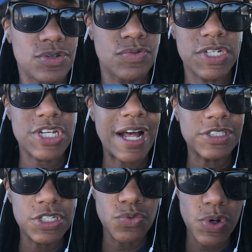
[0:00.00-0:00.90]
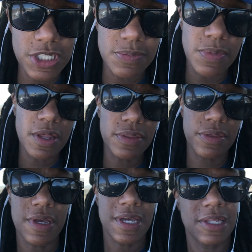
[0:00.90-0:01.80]
to reach out to you once a month
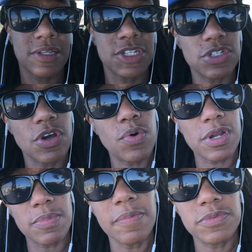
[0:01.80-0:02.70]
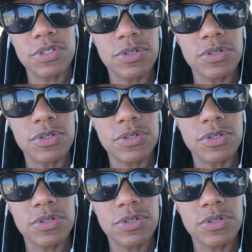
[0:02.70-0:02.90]
let you know what I'm up